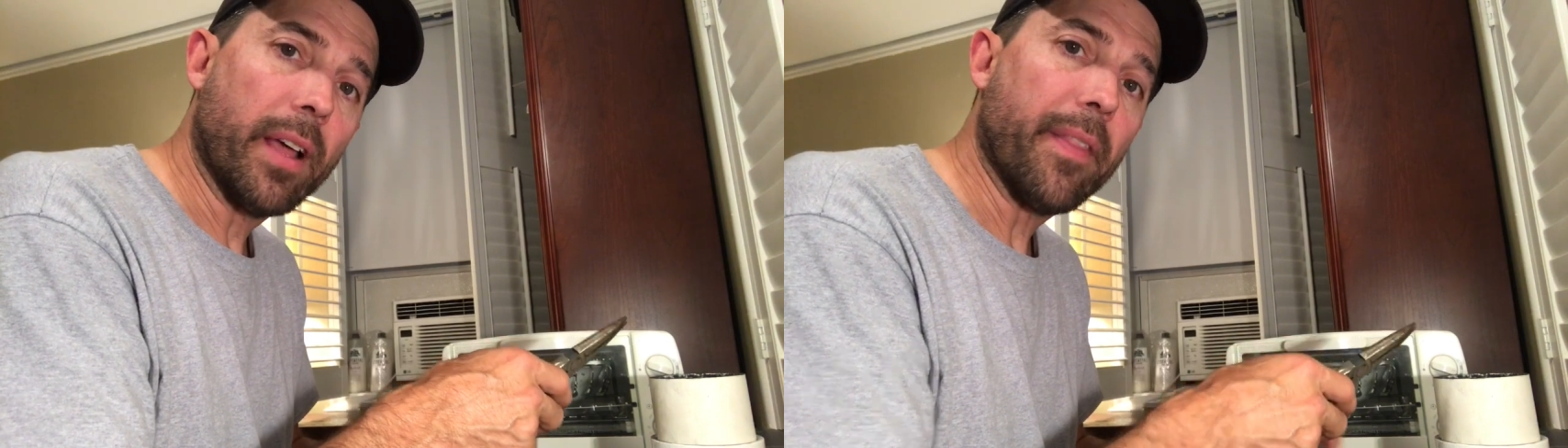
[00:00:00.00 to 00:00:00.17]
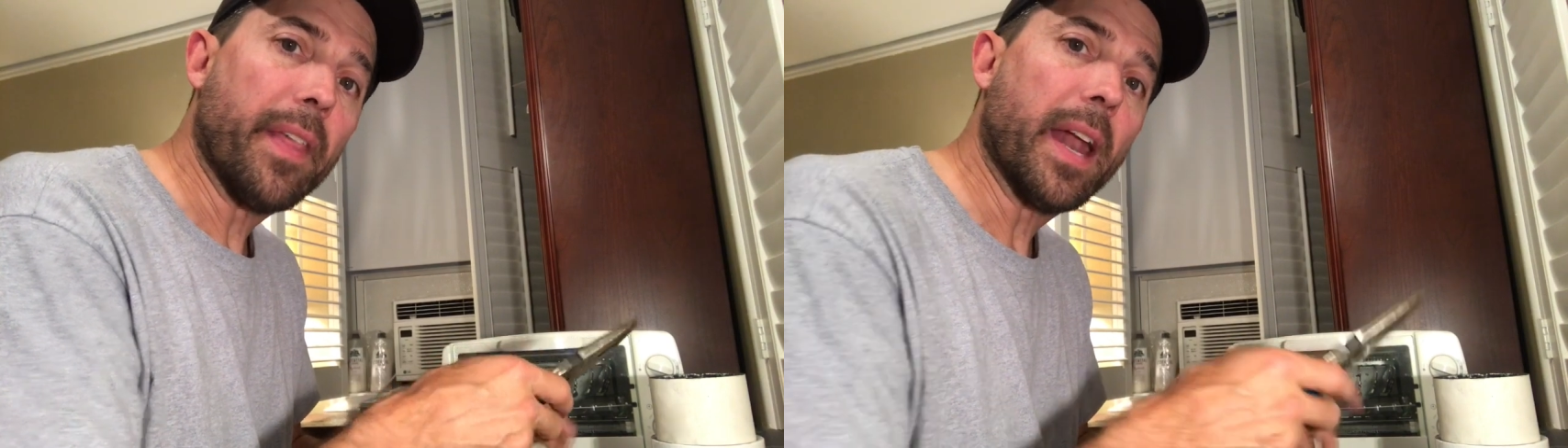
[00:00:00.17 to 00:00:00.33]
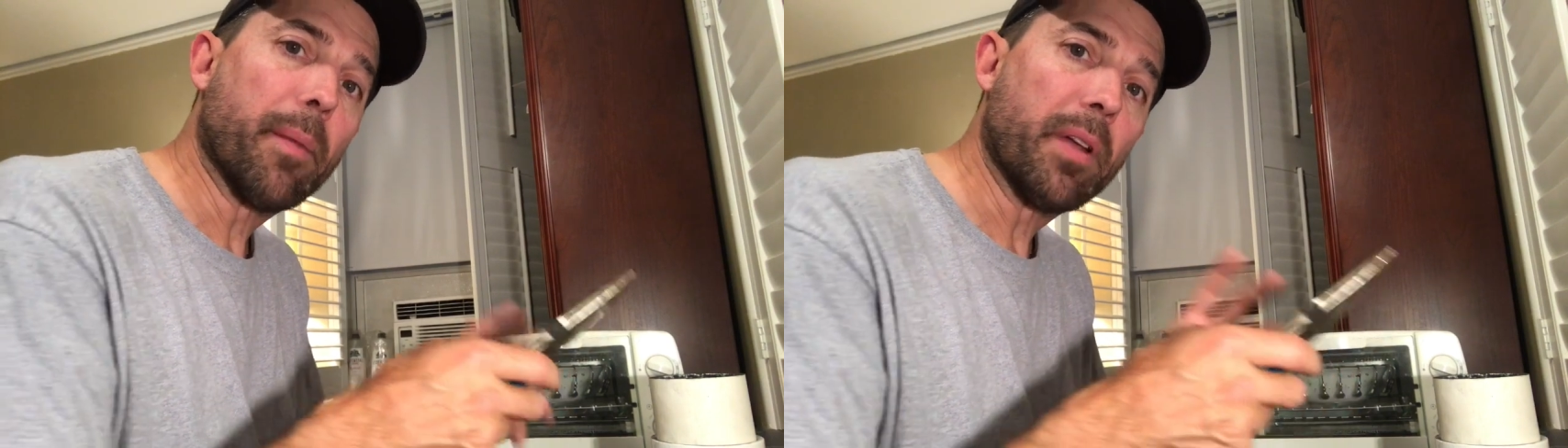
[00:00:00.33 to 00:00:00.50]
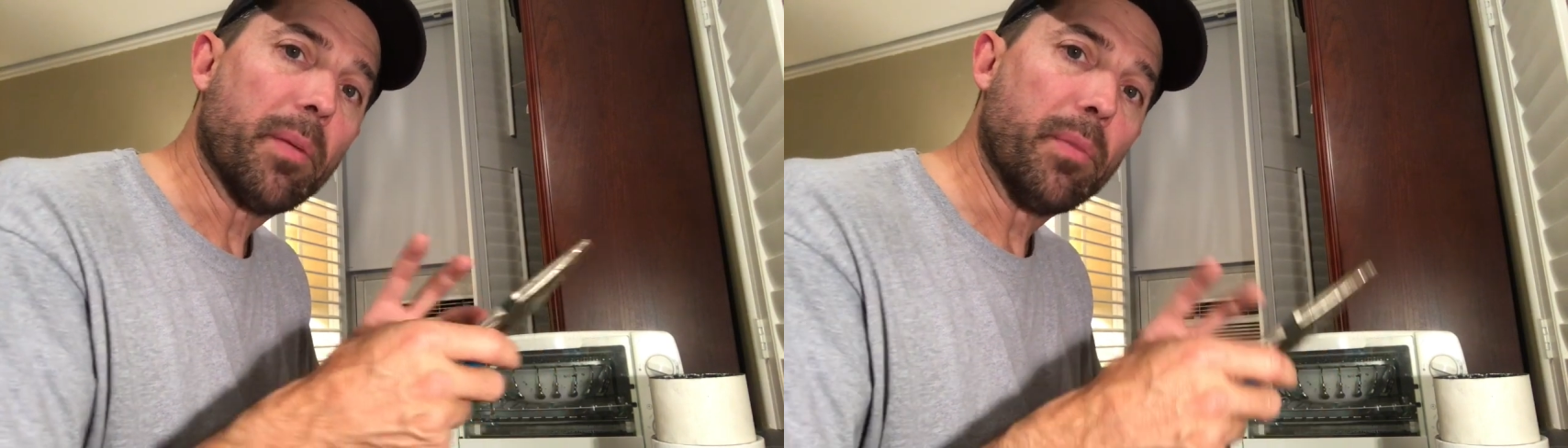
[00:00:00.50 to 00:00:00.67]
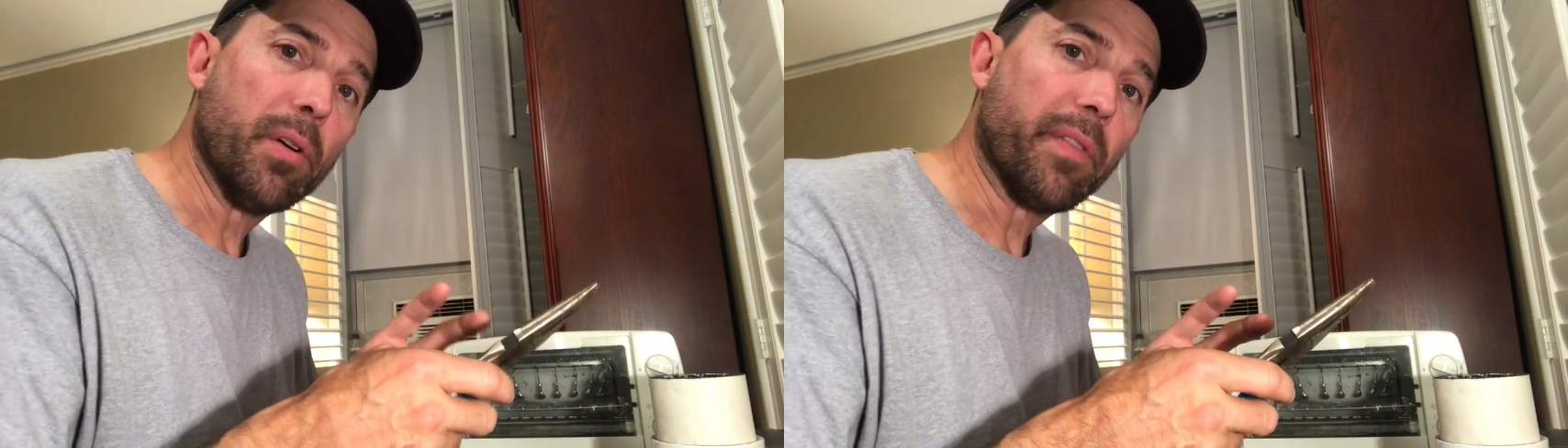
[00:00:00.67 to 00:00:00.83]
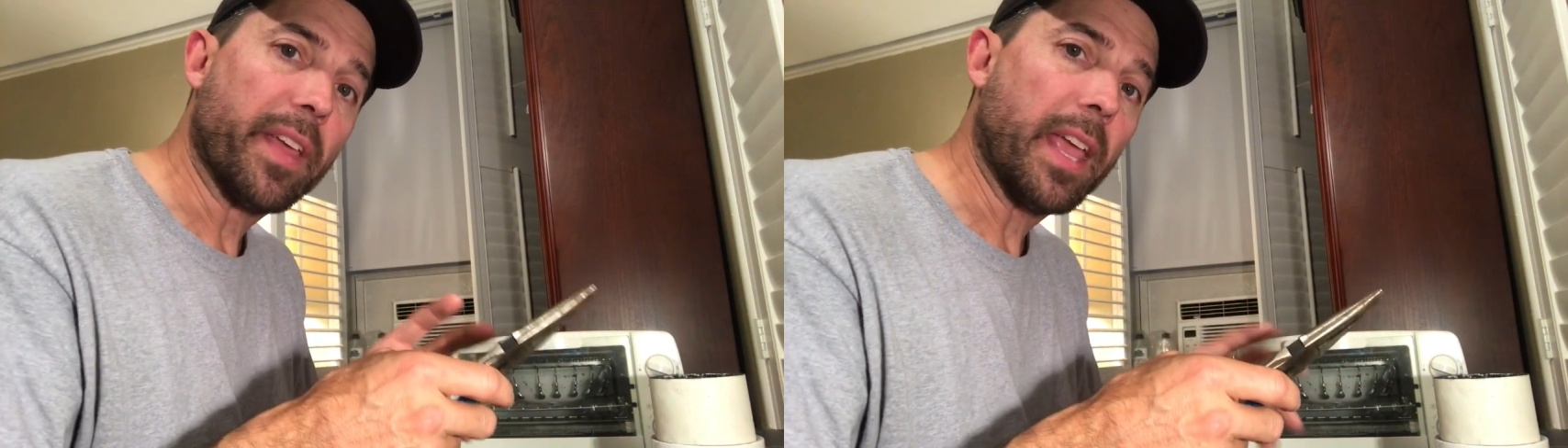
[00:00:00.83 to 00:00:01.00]
and then I'm gonna
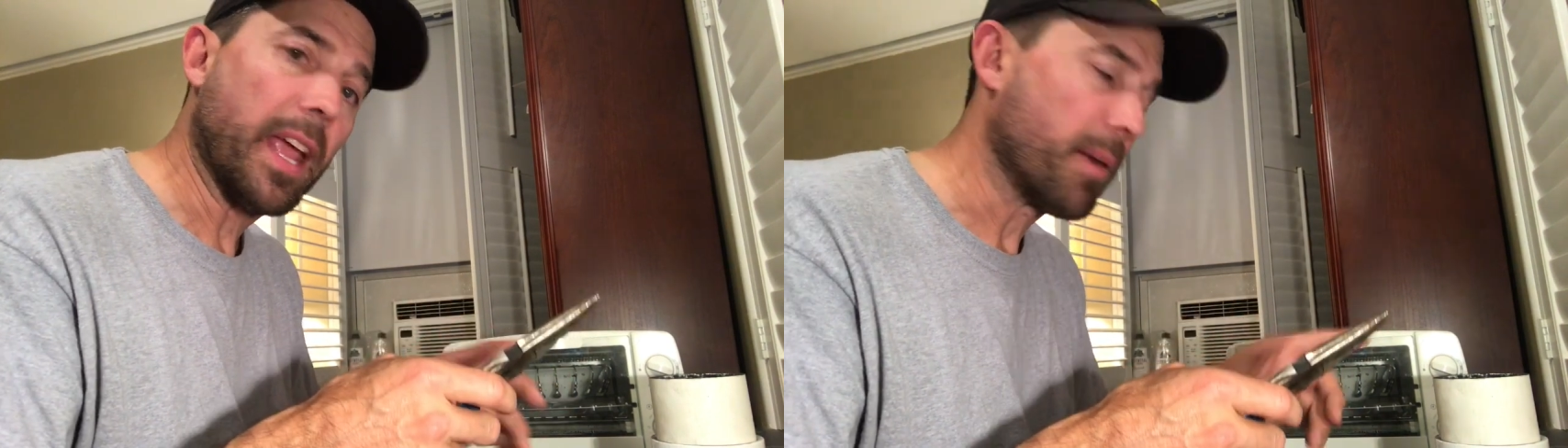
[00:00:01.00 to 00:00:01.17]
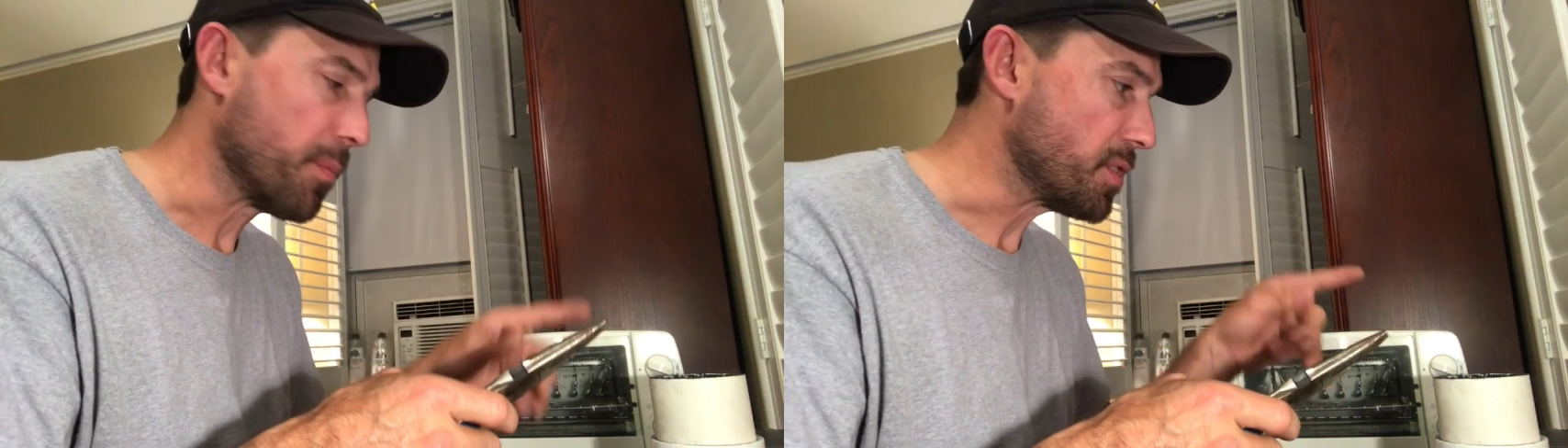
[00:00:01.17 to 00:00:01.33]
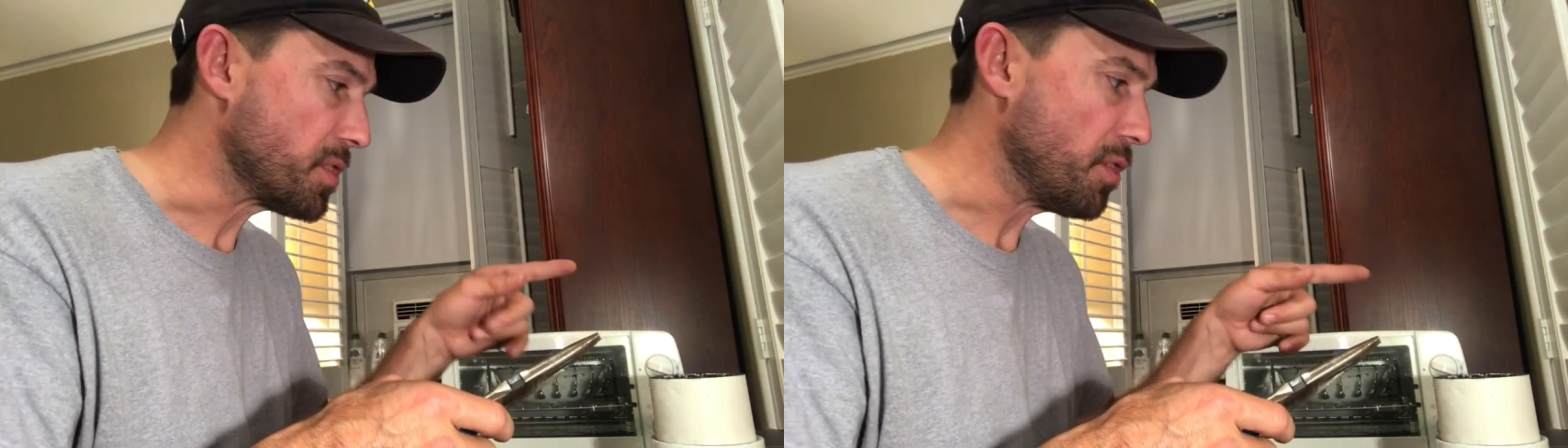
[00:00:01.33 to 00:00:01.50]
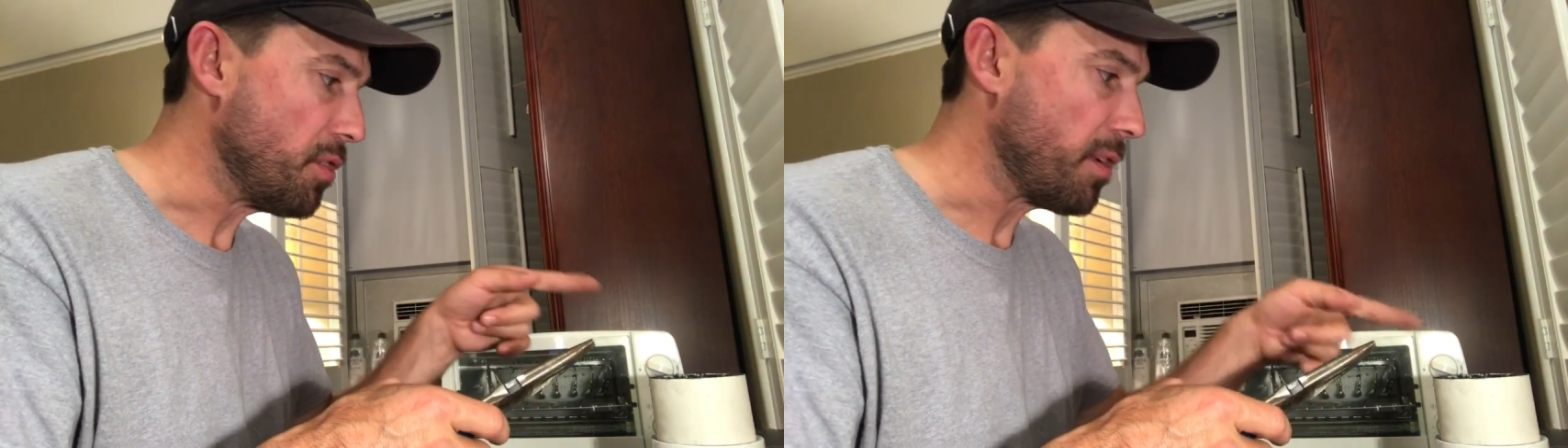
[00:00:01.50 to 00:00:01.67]
move the camera so you